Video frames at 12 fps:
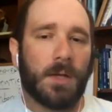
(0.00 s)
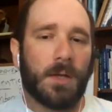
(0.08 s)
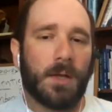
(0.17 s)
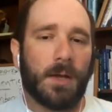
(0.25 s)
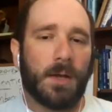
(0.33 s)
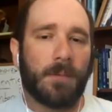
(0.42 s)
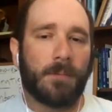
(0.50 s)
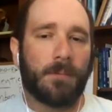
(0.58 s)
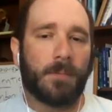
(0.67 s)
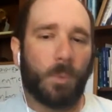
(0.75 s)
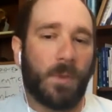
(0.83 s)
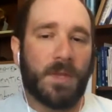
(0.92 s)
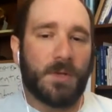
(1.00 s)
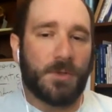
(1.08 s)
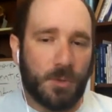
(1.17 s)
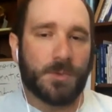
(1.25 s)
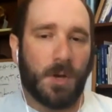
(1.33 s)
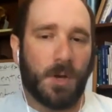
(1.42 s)
Um, but when they
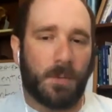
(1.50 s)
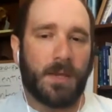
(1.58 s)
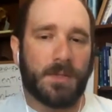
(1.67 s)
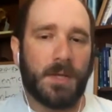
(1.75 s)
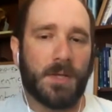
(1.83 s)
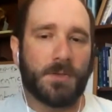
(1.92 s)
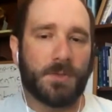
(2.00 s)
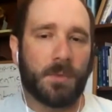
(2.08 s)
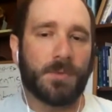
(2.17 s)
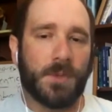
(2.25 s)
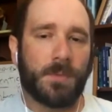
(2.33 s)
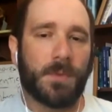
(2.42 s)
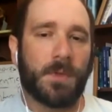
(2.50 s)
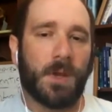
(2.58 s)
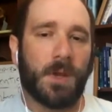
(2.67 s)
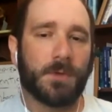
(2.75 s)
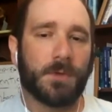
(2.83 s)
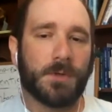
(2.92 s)
do start paying attention, when there's something
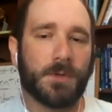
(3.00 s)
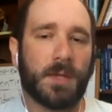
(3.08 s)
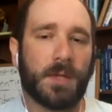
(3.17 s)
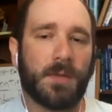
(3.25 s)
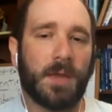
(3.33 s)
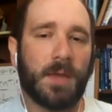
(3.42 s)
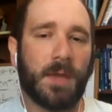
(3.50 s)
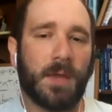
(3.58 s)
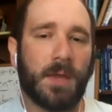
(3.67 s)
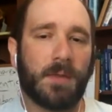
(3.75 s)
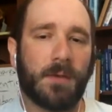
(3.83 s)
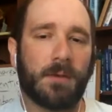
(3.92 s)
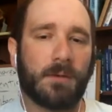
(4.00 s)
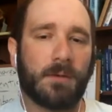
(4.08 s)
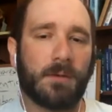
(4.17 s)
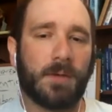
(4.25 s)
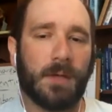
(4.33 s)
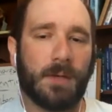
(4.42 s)
controversial like that, then
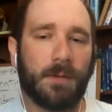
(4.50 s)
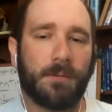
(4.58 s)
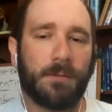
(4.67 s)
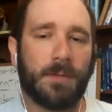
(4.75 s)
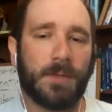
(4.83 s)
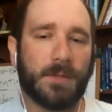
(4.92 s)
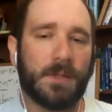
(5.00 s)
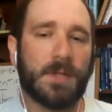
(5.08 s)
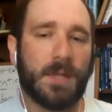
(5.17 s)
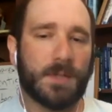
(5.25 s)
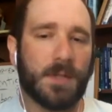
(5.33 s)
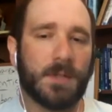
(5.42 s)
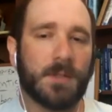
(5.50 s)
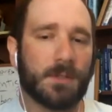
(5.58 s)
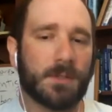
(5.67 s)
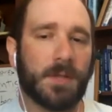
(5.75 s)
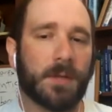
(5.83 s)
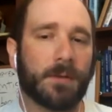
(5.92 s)
uh, it, it tends not to
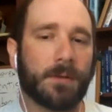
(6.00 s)
stick.